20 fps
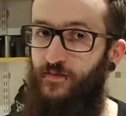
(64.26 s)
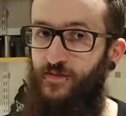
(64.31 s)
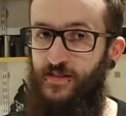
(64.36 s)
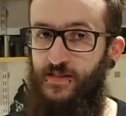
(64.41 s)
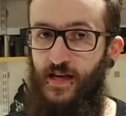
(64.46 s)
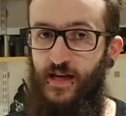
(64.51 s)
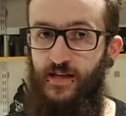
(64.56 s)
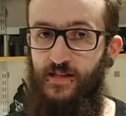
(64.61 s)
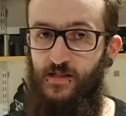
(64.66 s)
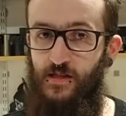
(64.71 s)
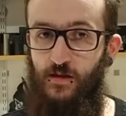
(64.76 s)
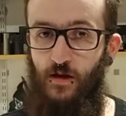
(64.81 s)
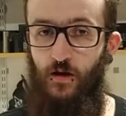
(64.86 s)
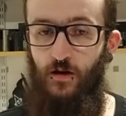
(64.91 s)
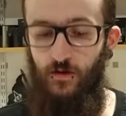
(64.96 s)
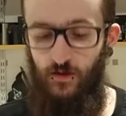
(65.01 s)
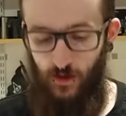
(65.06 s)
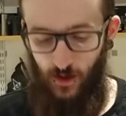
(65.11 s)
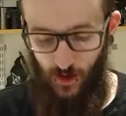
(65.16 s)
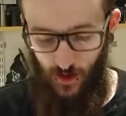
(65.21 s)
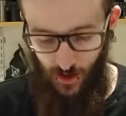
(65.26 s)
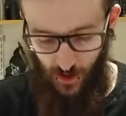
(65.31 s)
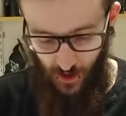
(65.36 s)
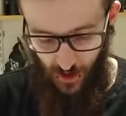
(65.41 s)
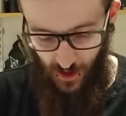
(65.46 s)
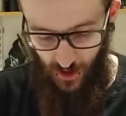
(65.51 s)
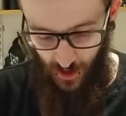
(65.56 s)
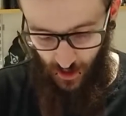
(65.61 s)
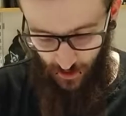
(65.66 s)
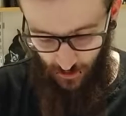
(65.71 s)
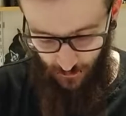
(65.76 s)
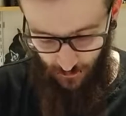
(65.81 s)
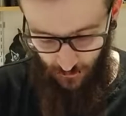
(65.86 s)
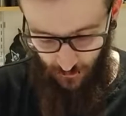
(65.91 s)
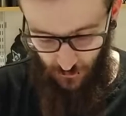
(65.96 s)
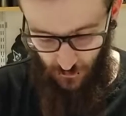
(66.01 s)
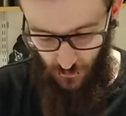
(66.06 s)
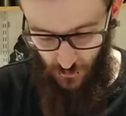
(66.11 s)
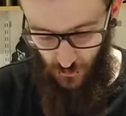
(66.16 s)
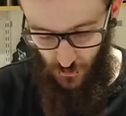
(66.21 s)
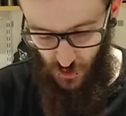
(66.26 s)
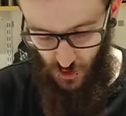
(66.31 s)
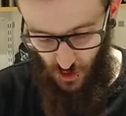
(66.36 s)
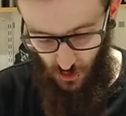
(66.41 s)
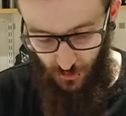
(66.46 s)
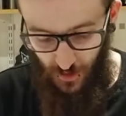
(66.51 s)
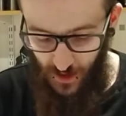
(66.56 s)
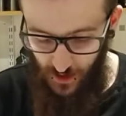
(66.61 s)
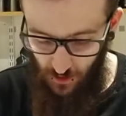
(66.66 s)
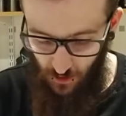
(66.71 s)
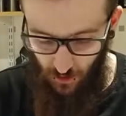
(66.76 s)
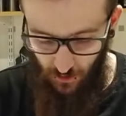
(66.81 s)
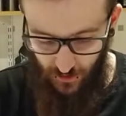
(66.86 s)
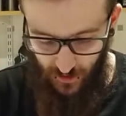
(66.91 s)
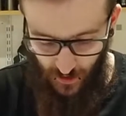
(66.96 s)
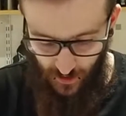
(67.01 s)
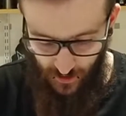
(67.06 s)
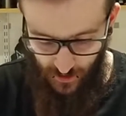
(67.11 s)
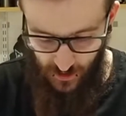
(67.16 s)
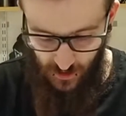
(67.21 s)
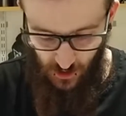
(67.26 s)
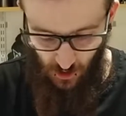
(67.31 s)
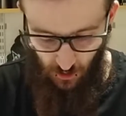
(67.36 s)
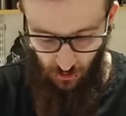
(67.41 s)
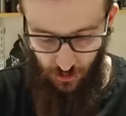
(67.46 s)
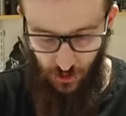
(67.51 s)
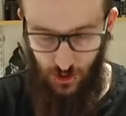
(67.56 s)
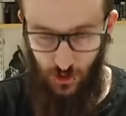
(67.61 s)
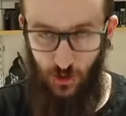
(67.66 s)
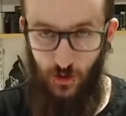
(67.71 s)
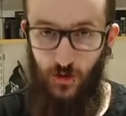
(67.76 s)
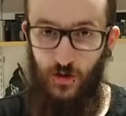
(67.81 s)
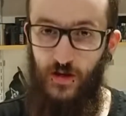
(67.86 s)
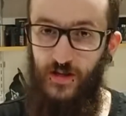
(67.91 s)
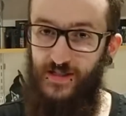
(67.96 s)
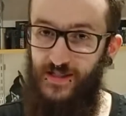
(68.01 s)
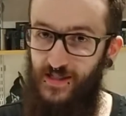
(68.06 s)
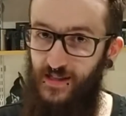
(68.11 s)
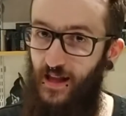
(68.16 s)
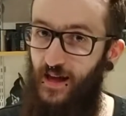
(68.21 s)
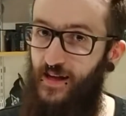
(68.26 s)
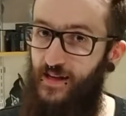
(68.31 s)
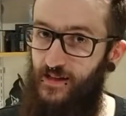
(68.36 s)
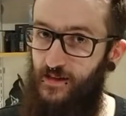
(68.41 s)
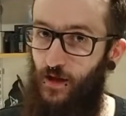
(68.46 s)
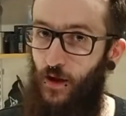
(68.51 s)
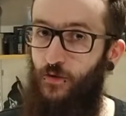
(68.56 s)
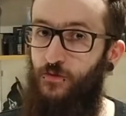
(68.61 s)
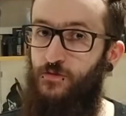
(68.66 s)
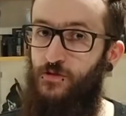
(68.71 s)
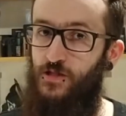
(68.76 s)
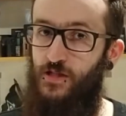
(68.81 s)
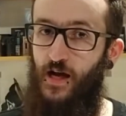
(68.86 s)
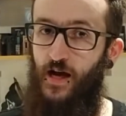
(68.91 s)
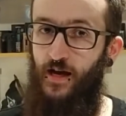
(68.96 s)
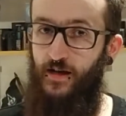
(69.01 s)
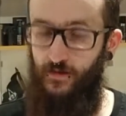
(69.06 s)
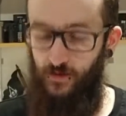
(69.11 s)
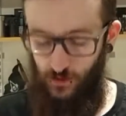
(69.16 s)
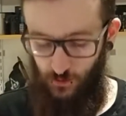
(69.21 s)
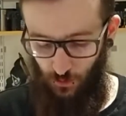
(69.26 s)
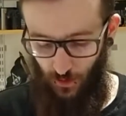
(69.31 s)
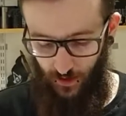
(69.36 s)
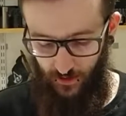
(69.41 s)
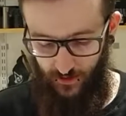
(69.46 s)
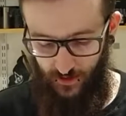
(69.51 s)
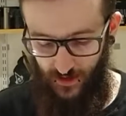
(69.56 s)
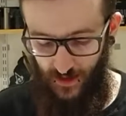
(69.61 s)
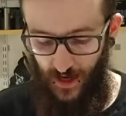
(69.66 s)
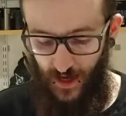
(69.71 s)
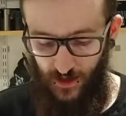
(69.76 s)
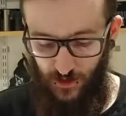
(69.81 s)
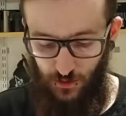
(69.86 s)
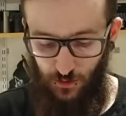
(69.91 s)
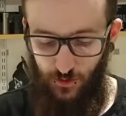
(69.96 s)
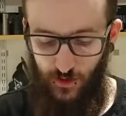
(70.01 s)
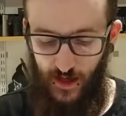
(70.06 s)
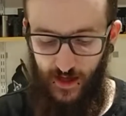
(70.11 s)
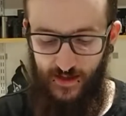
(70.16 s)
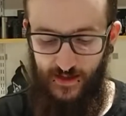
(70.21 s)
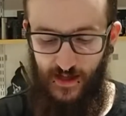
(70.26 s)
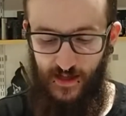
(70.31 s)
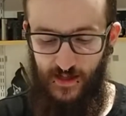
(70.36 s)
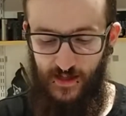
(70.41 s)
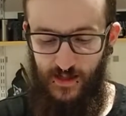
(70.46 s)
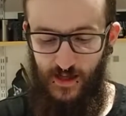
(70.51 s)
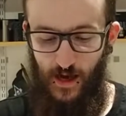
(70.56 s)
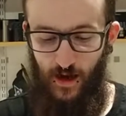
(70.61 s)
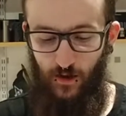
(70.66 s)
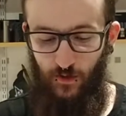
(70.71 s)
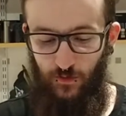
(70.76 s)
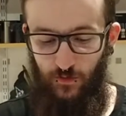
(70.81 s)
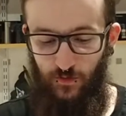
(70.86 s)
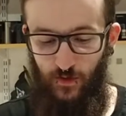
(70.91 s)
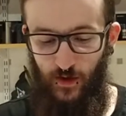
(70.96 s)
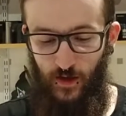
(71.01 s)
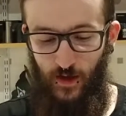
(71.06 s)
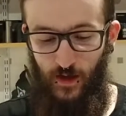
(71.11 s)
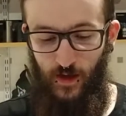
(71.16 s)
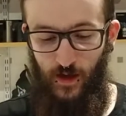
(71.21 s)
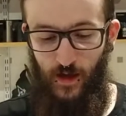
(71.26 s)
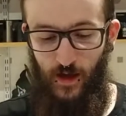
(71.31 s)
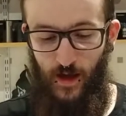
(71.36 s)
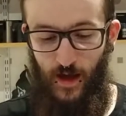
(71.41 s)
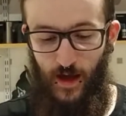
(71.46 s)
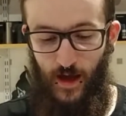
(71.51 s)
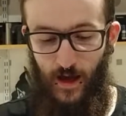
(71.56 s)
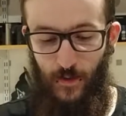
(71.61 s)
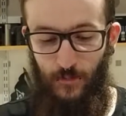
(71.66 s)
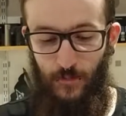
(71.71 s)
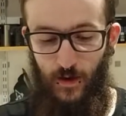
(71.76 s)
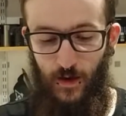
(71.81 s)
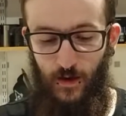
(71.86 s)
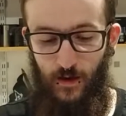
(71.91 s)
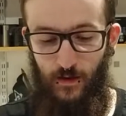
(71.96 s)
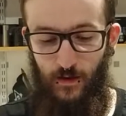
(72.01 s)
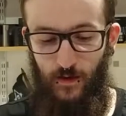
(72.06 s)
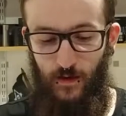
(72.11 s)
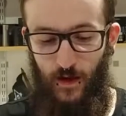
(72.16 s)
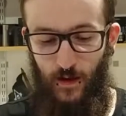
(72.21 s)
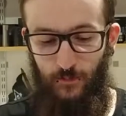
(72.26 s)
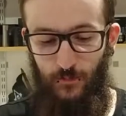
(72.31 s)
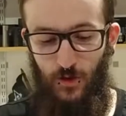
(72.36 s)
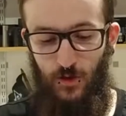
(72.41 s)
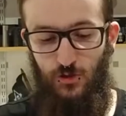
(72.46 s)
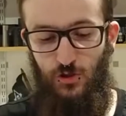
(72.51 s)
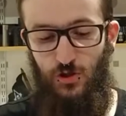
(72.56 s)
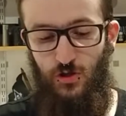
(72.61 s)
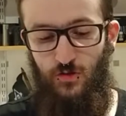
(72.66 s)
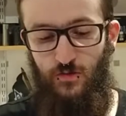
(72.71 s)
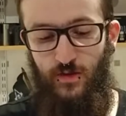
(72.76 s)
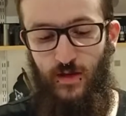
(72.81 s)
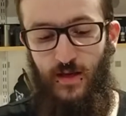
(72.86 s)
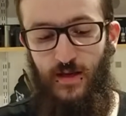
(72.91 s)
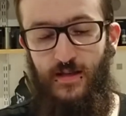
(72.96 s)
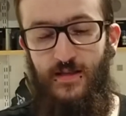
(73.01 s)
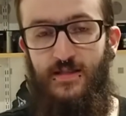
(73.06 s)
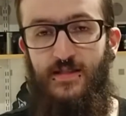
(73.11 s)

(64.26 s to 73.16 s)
if it takes a knock. To me, though, that is also a slight downside as well to the actual kit itself. I'm not sure if you can